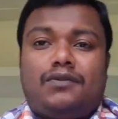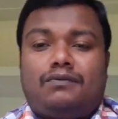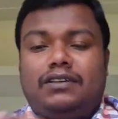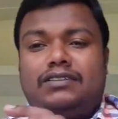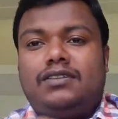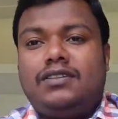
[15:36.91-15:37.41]

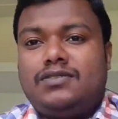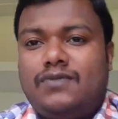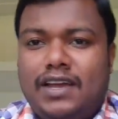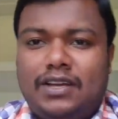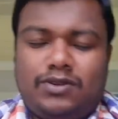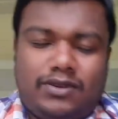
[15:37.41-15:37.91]
With this
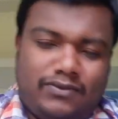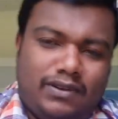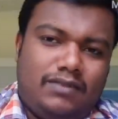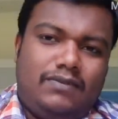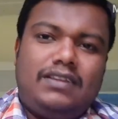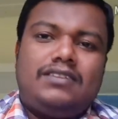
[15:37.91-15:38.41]
weight of
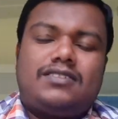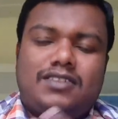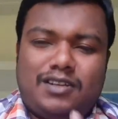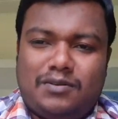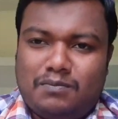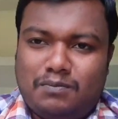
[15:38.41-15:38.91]

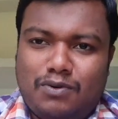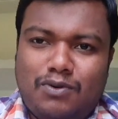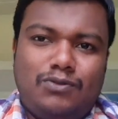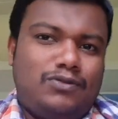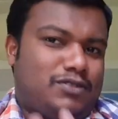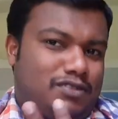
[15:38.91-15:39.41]
Livingston,
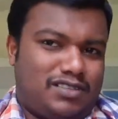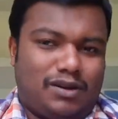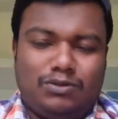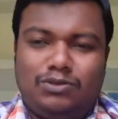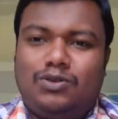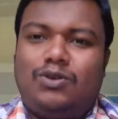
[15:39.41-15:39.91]
Boone,
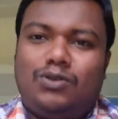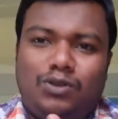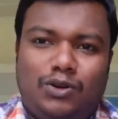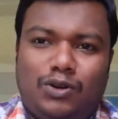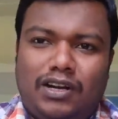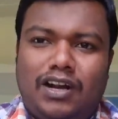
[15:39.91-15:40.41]
Southcott,
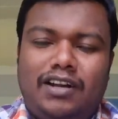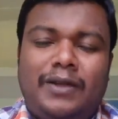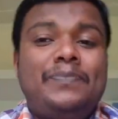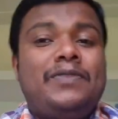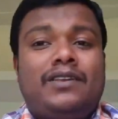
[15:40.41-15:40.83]
Donald,